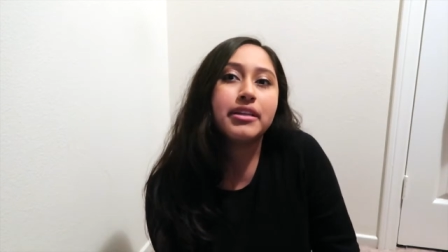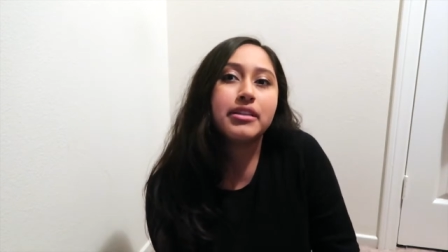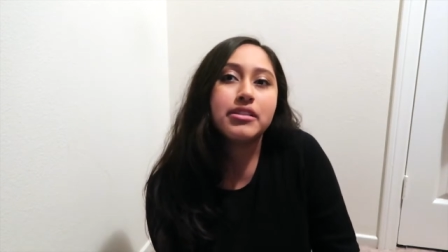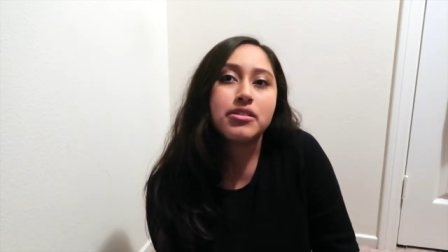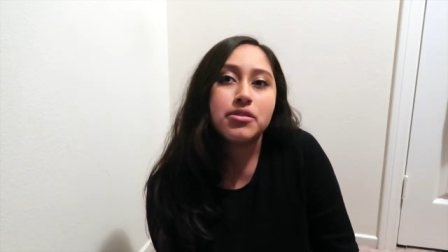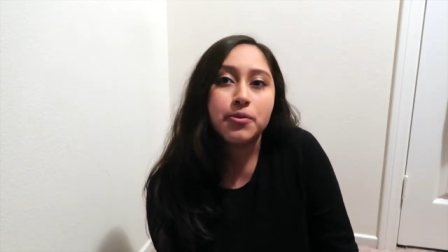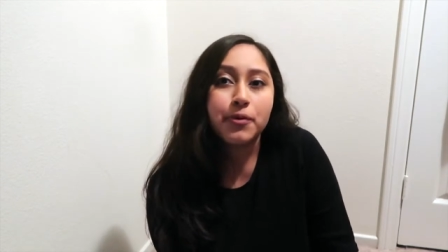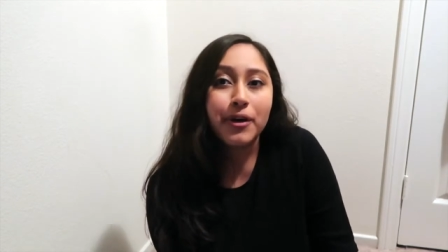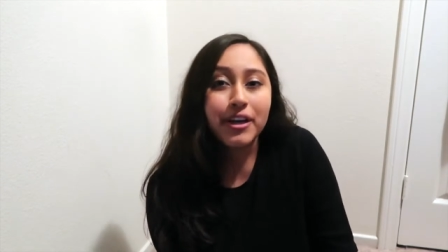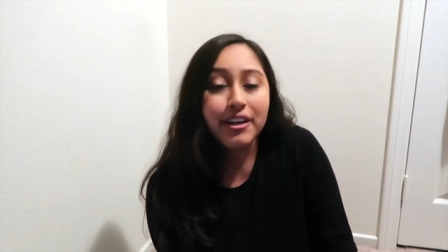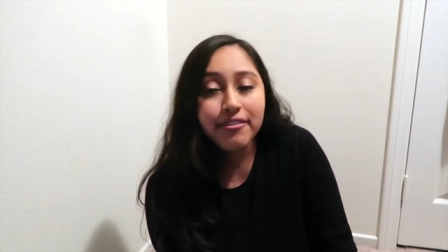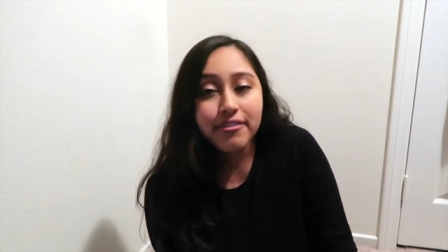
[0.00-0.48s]

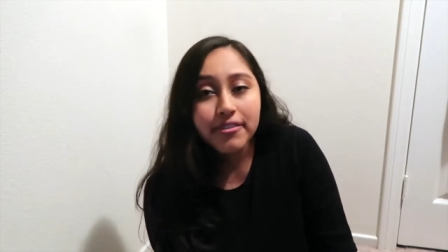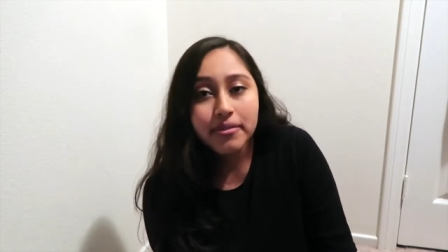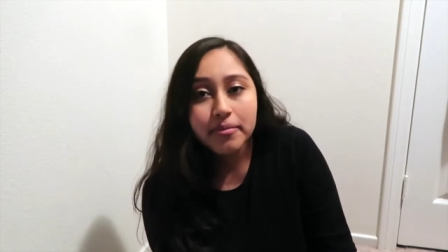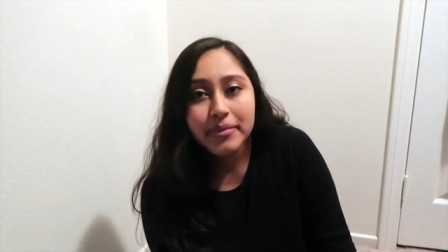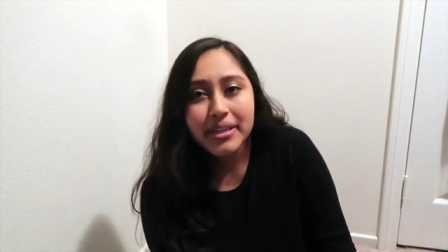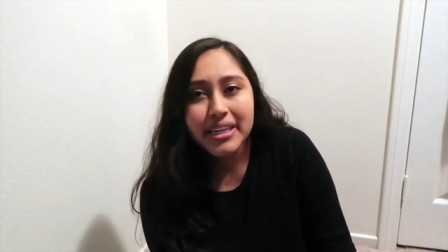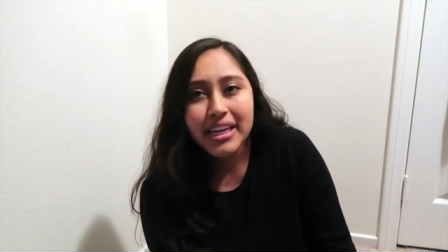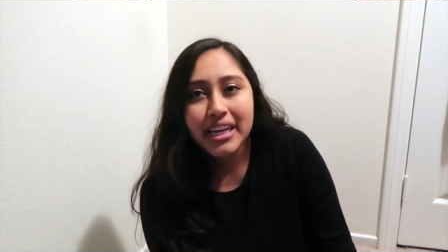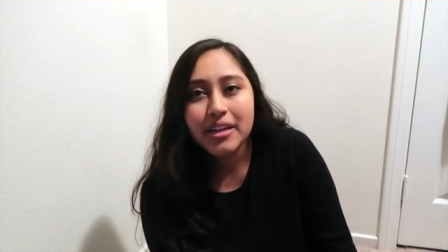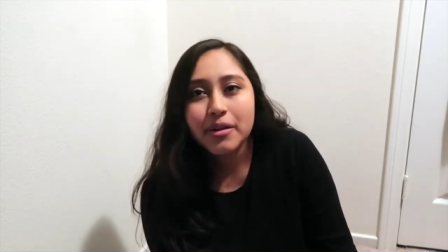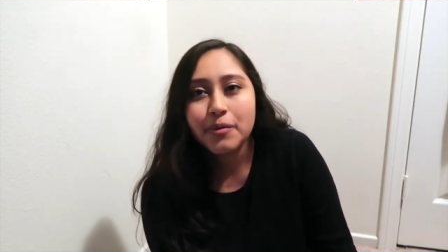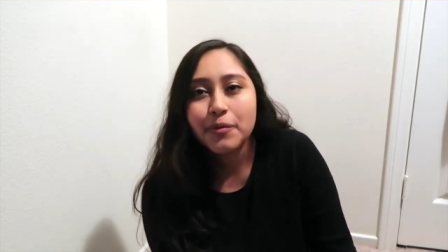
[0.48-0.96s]
he's away from
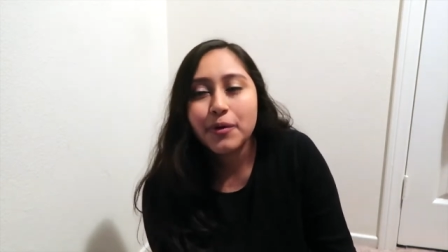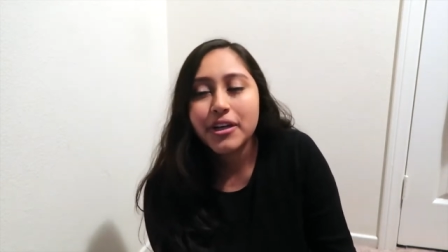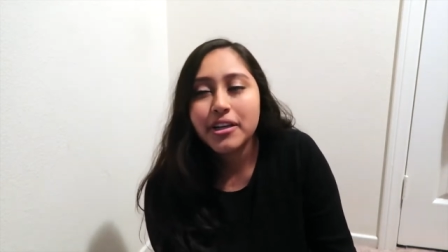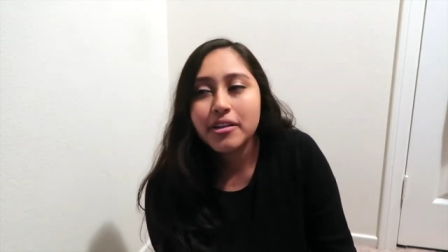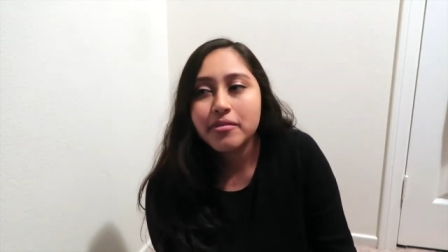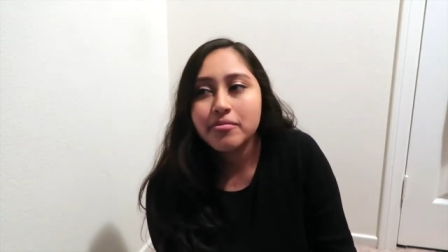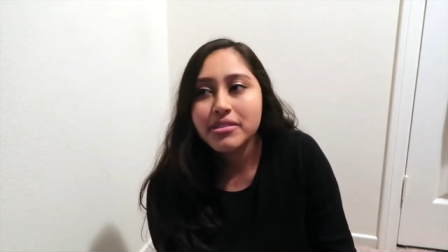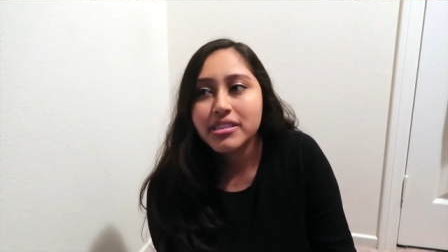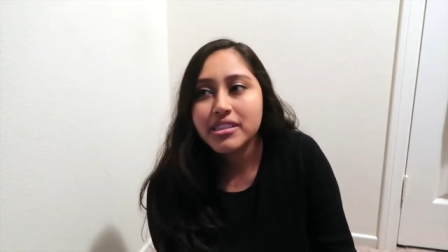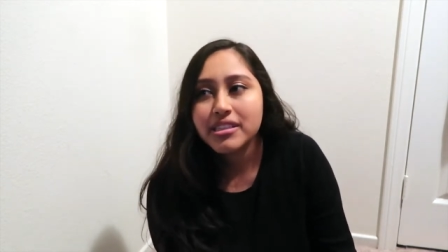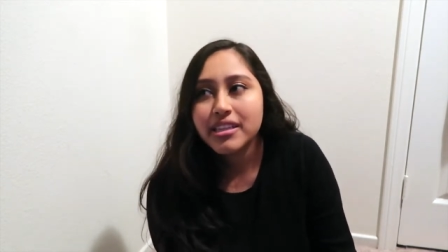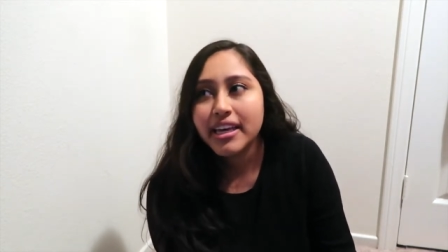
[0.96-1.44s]
me. I didn't want
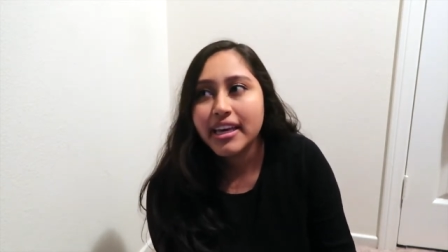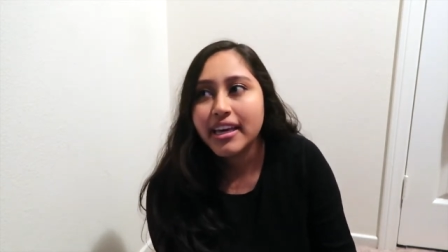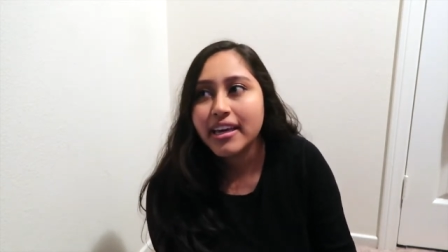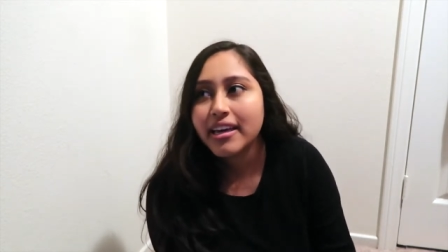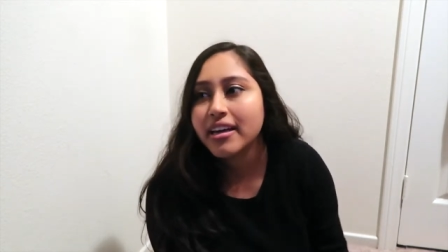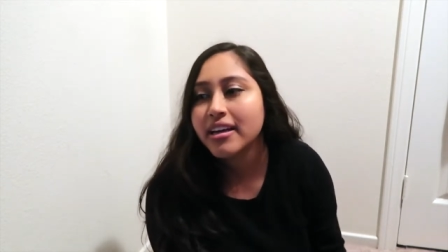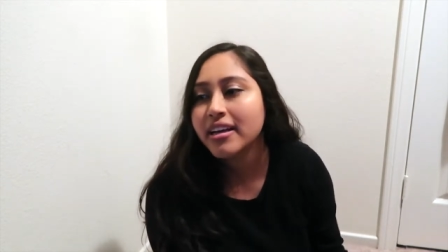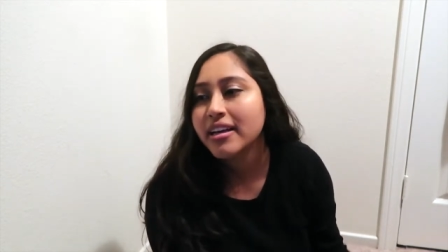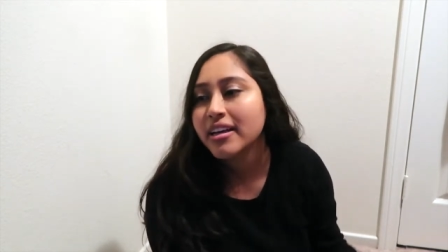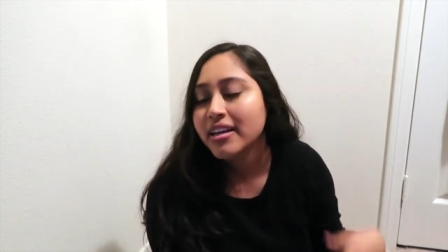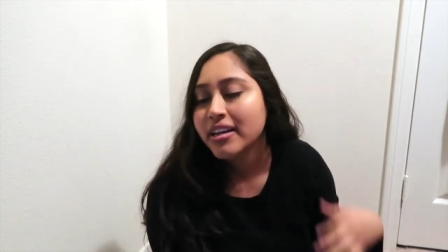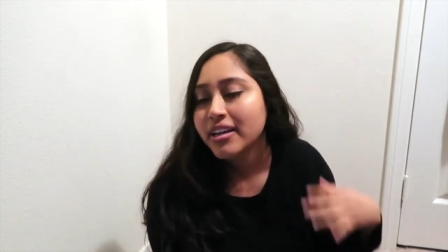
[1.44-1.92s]
him to like